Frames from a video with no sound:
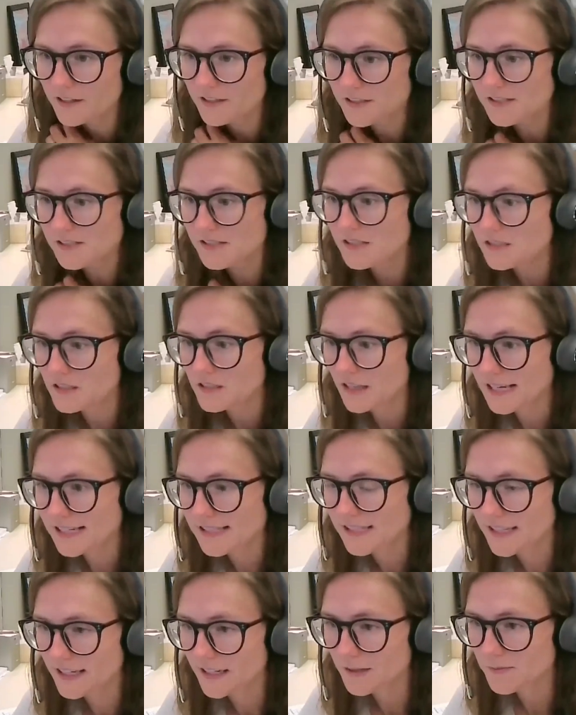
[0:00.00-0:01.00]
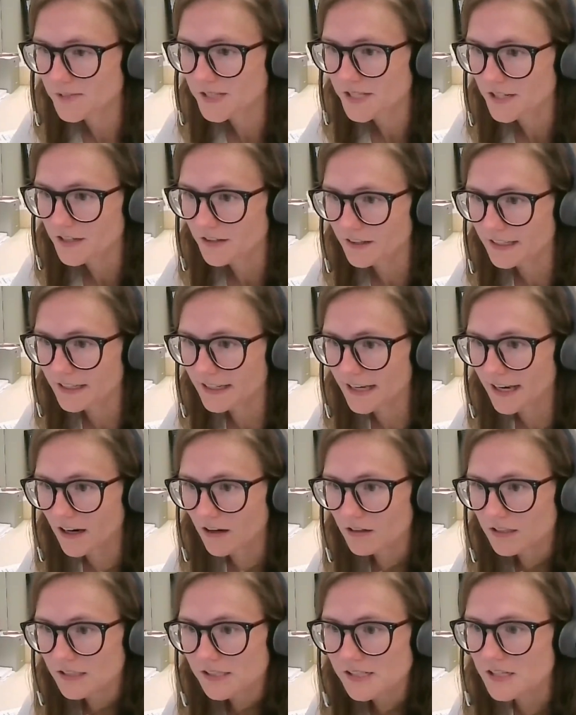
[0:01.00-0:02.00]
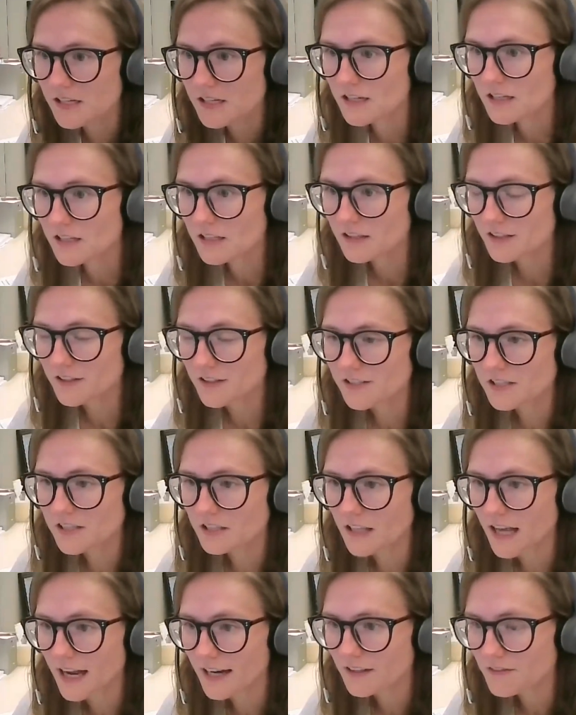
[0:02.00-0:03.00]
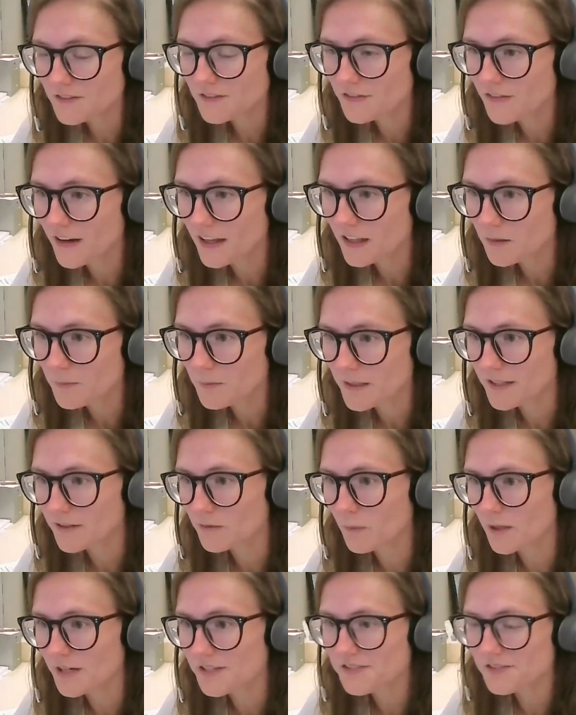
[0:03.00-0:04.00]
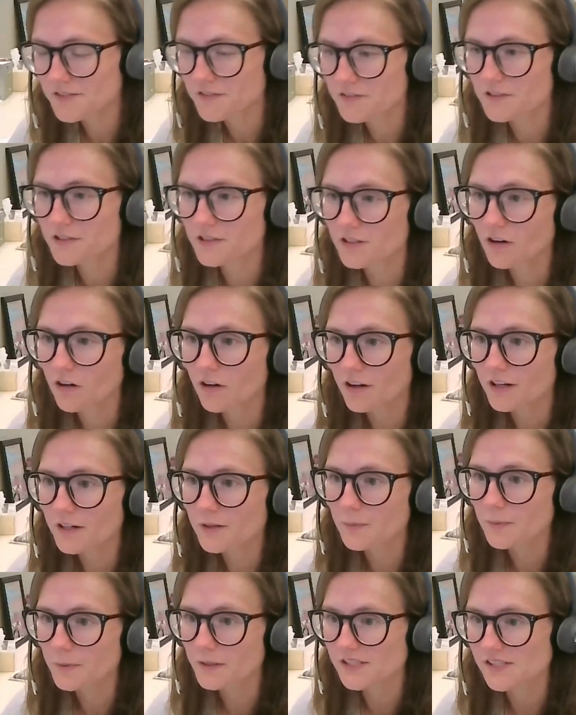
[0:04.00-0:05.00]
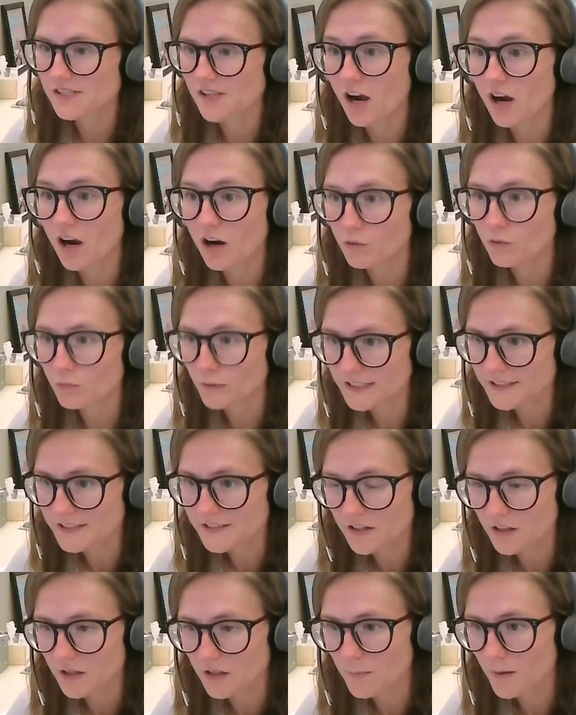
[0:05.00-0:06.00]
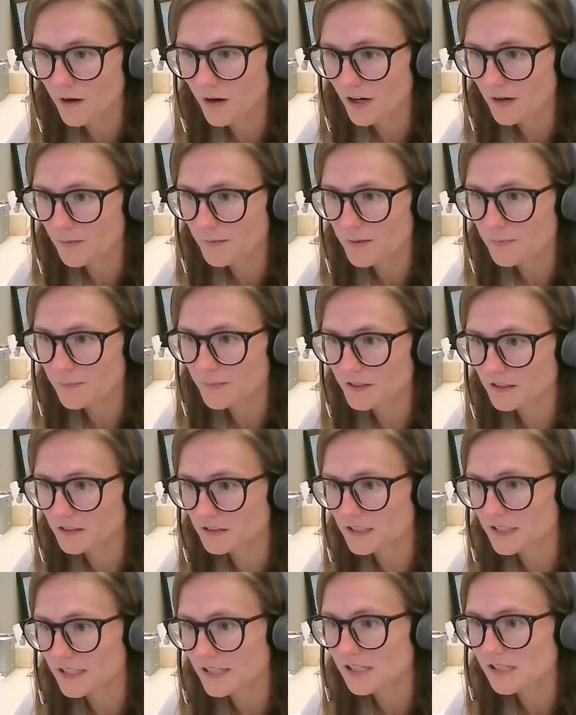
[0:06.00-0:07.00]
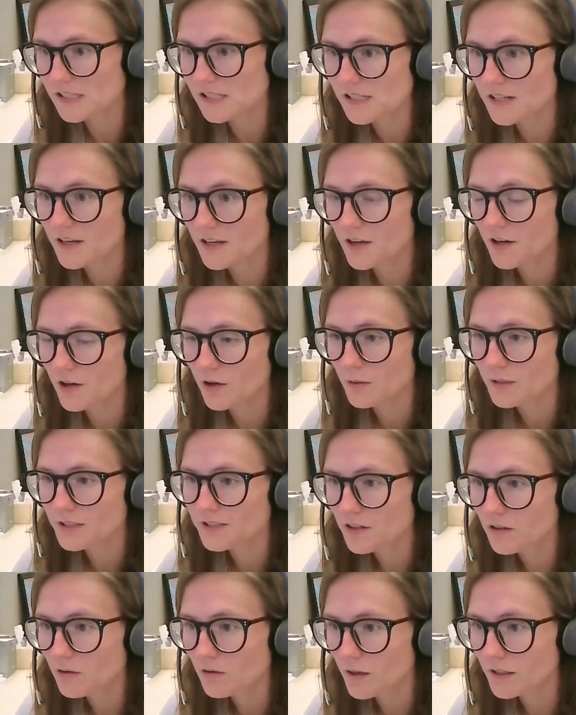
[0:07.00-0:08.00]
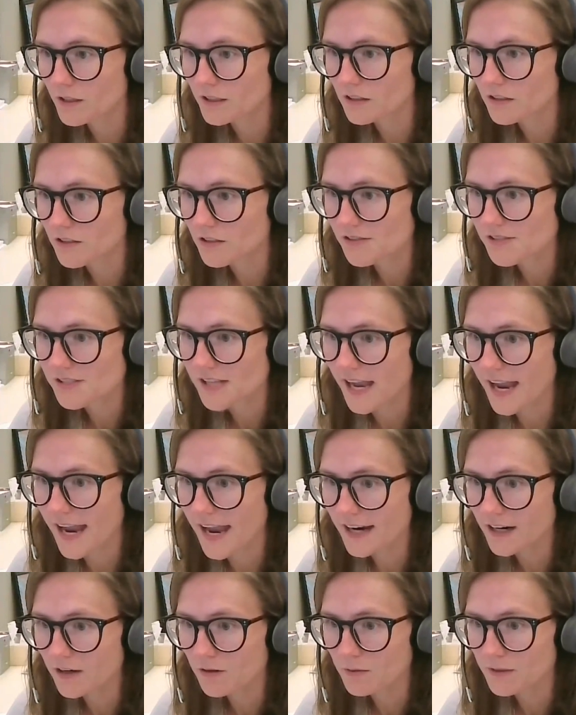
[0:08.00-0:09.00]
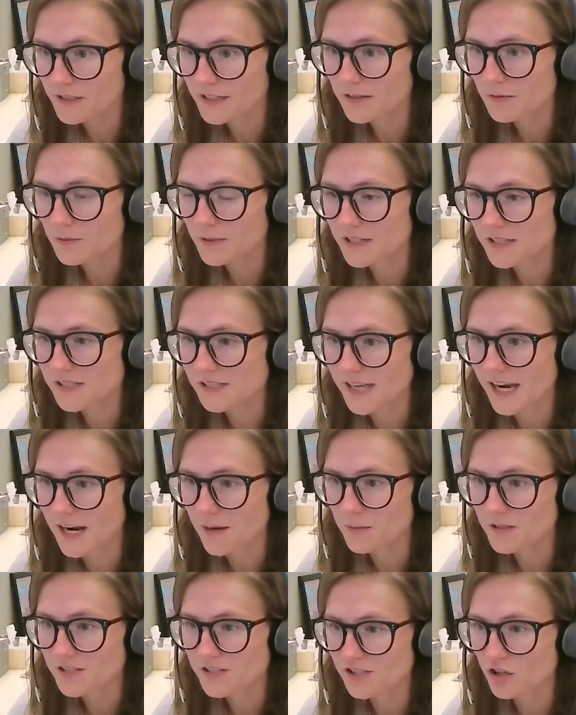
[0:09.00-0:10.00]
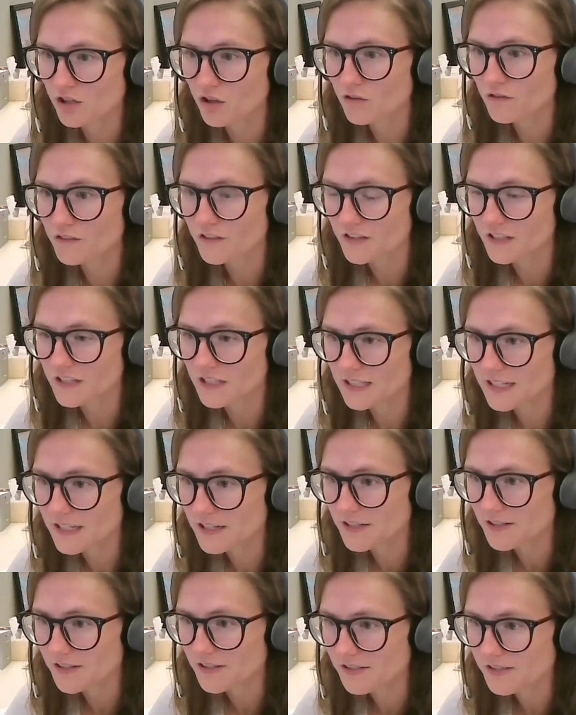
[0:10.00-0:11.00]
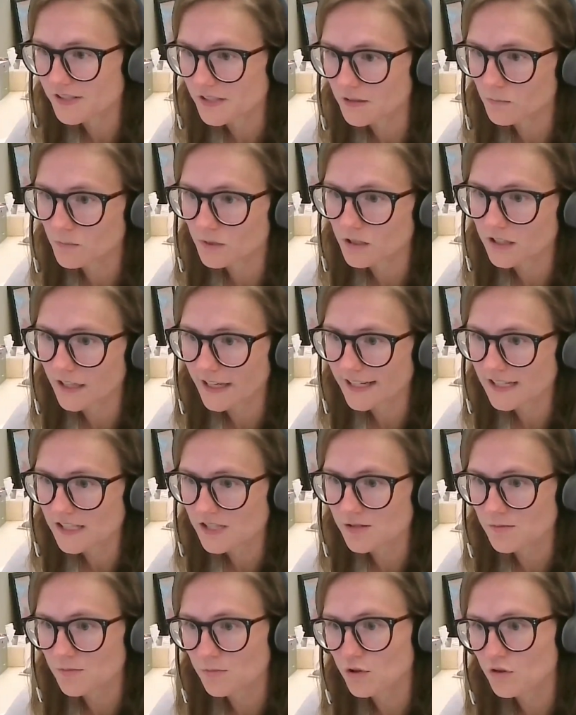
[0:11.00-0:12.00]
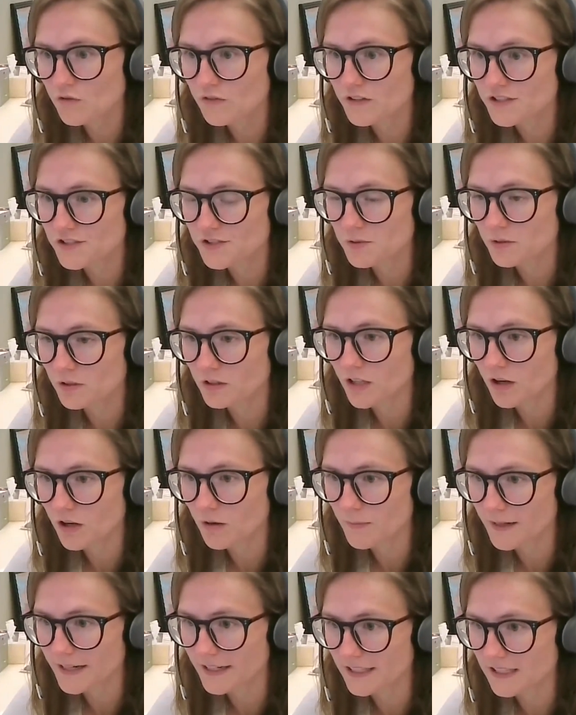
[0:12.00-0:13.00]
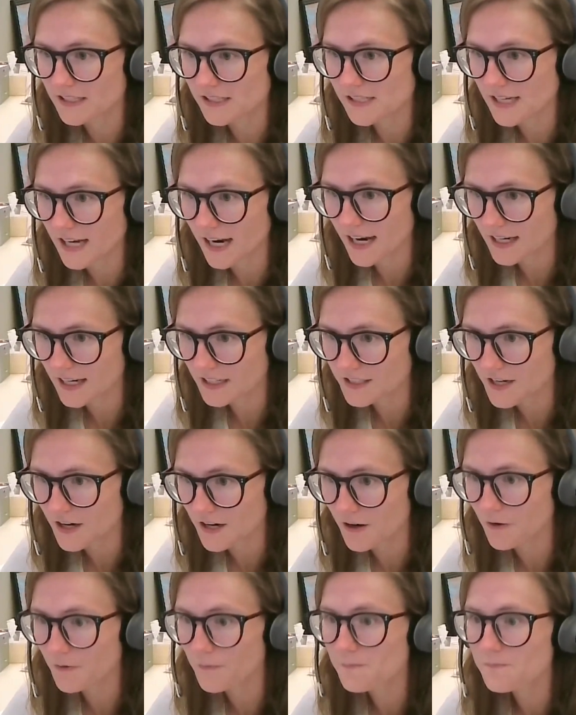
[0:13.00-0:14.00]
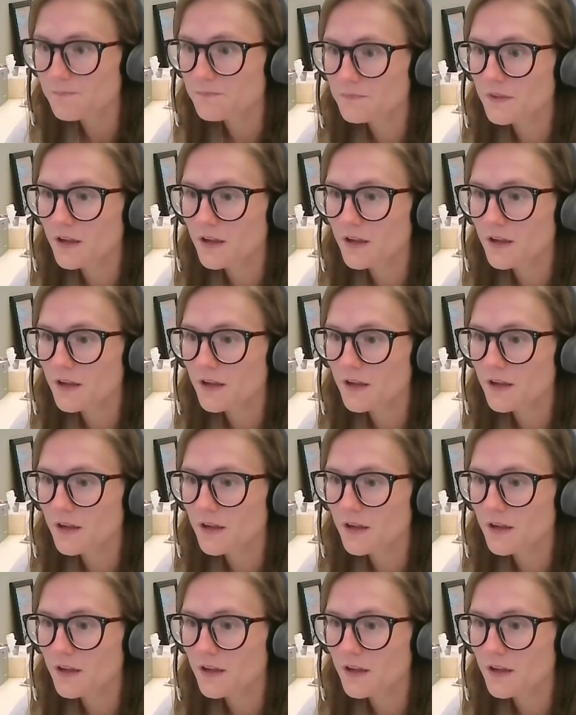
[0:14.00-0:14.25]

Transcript: this is the last thing I'm seeing right now. There's a lot of development in Western New York, but it's all rental apartment buildings. We don't want to lose the equity we established over the years and would like to move into a low maintenance condo,